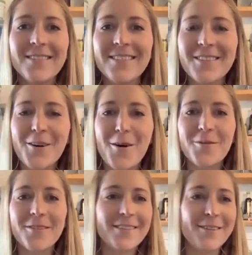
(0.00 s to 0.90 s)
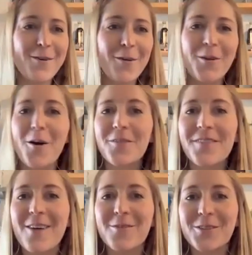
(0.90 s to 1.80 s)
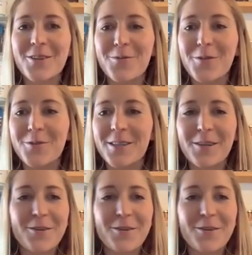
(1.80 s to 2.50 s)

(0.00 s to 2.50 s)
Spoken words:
so you all know if that was confusing.